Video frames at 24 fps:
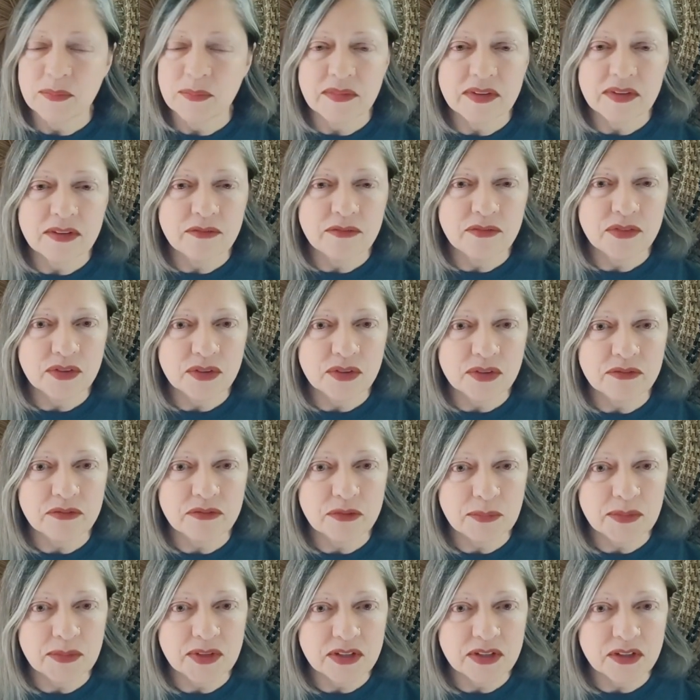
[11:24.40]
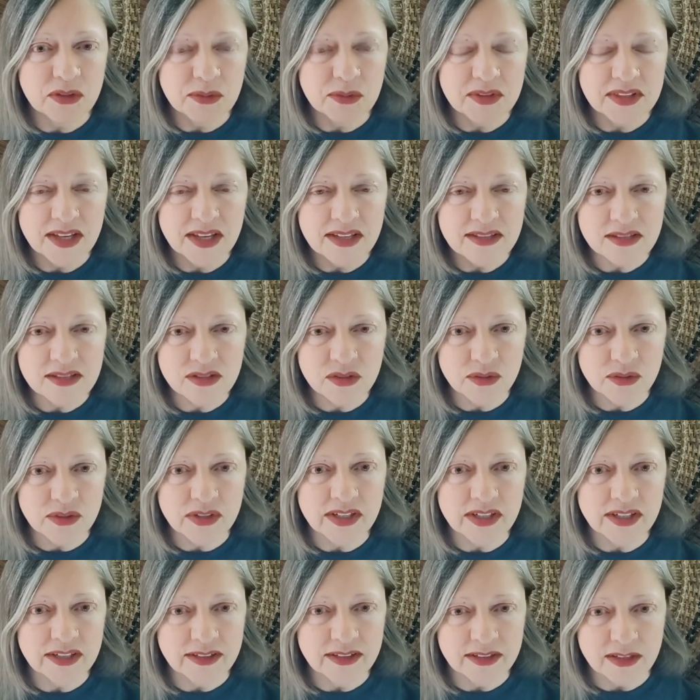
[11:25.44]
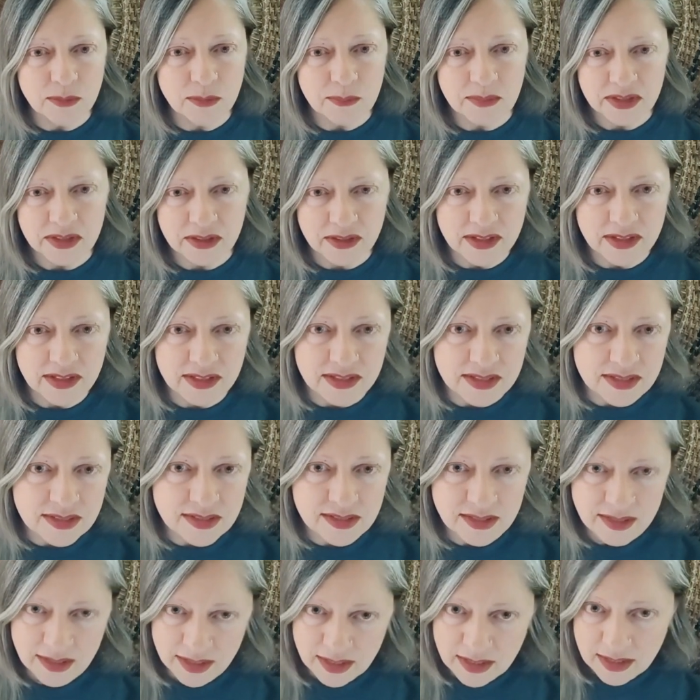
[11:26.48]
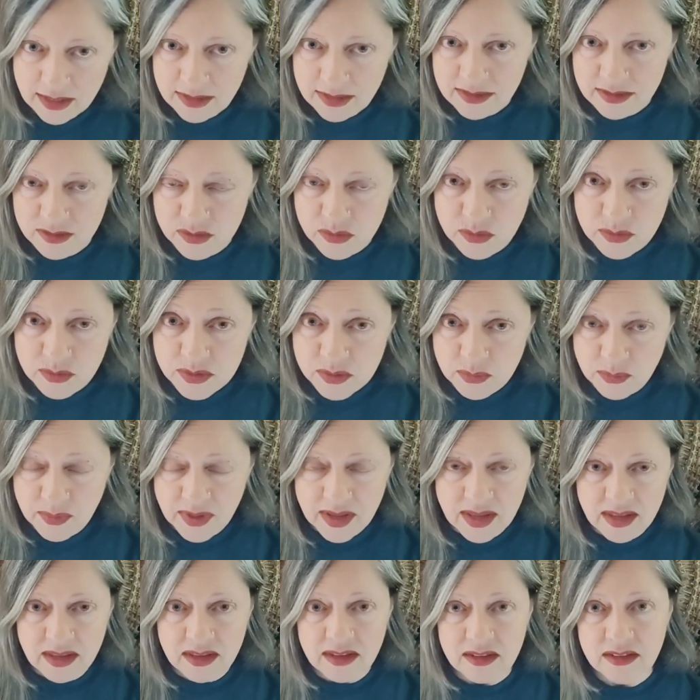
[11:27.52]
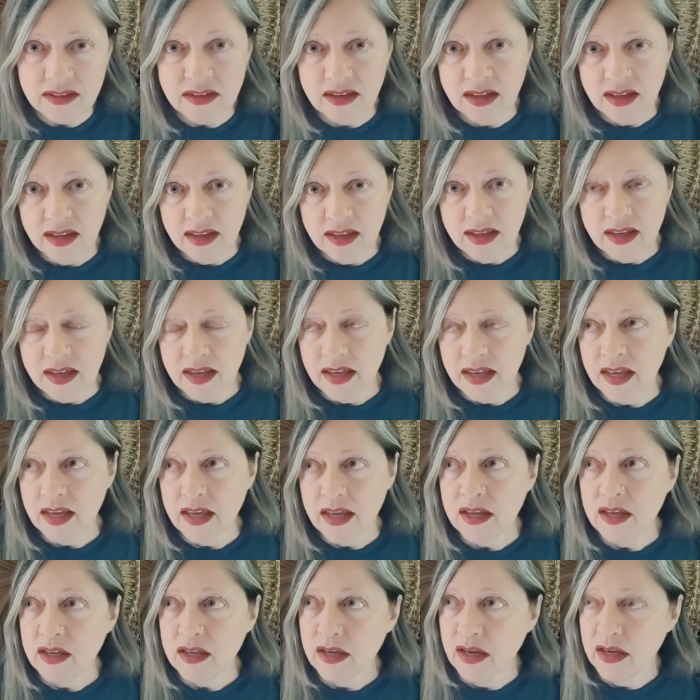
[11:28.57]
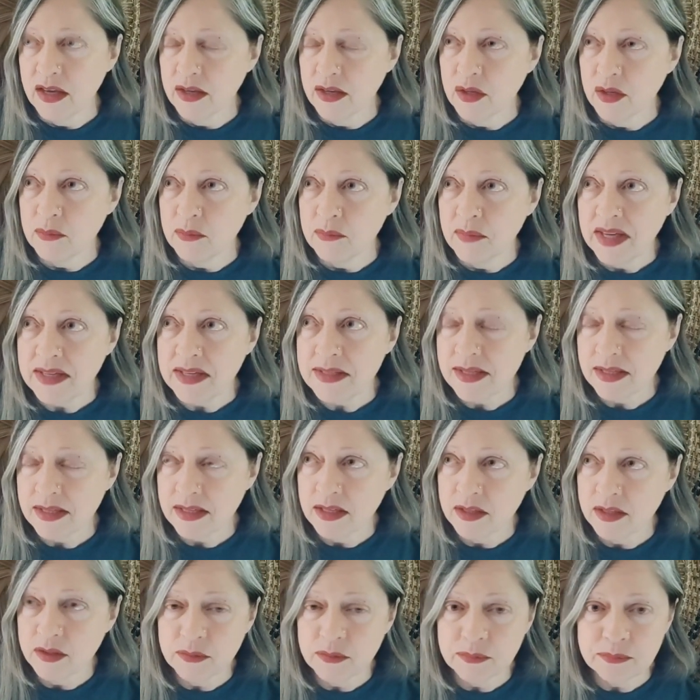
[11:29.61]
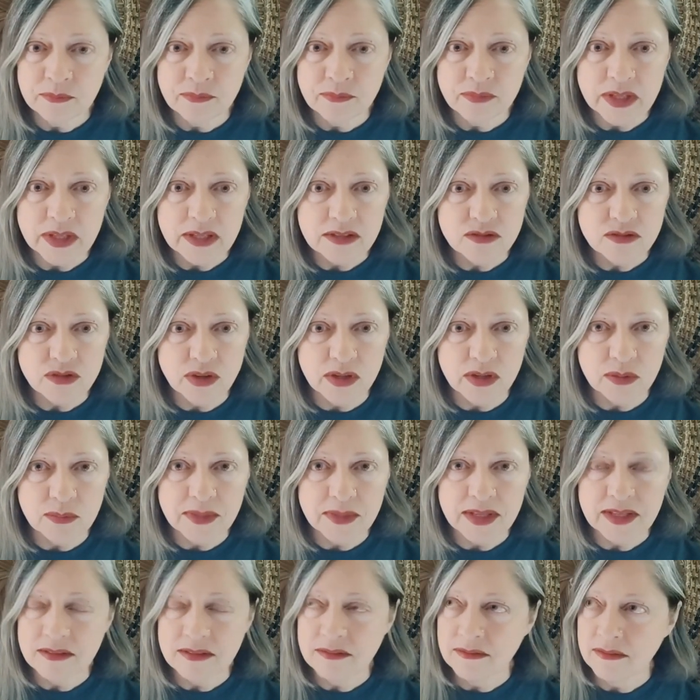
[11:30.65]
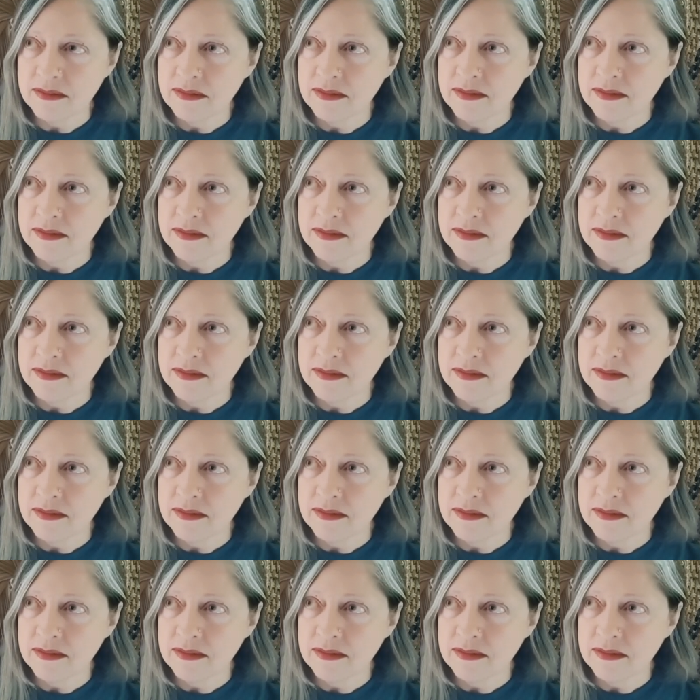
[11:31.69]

If you're familiar with that story in the Americas, this was when a Mexican gentleman,